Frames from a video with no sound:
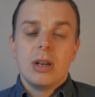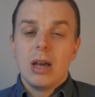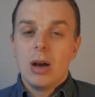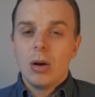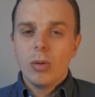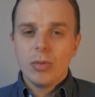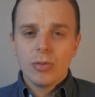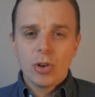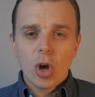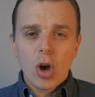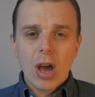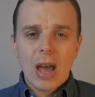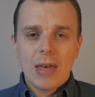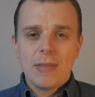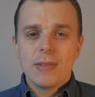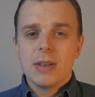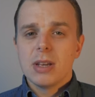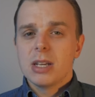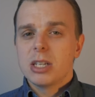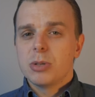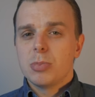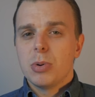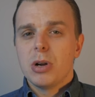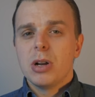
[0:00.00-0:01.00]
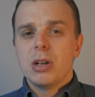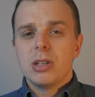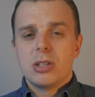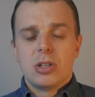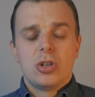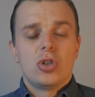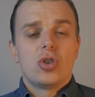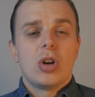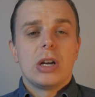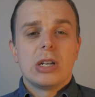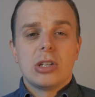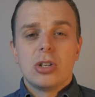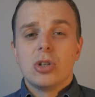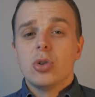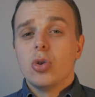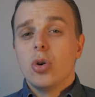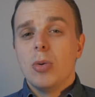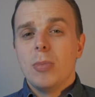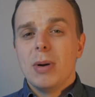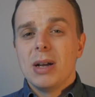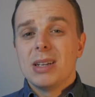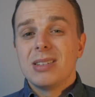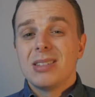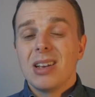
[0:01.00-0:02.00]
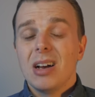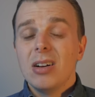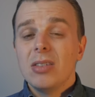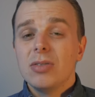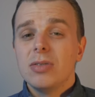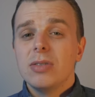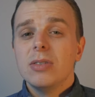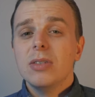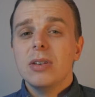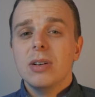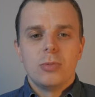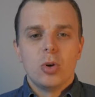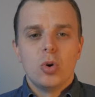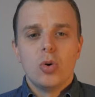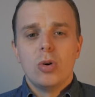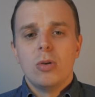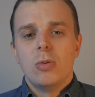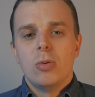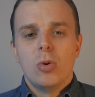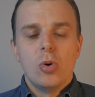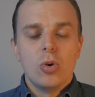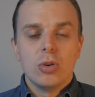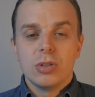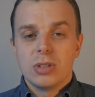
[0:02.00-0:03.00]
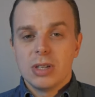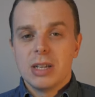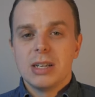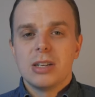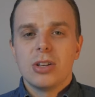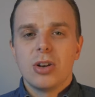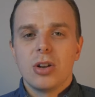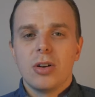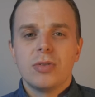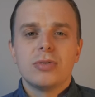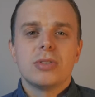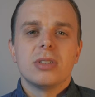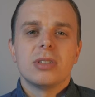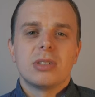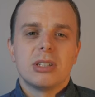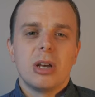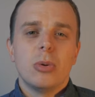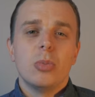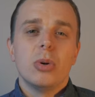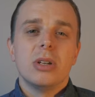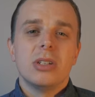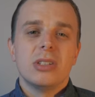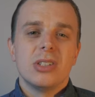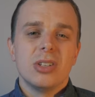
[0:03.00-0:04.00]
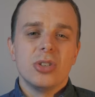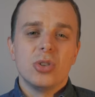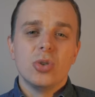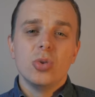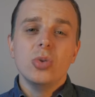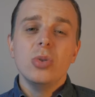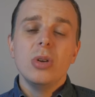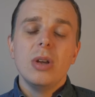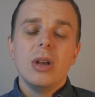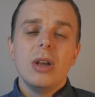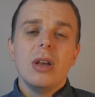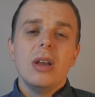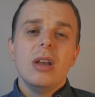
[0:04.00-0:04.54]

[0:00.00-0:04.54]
Now, I've not had the experience and tried to do it myself or sent it off to someone to do,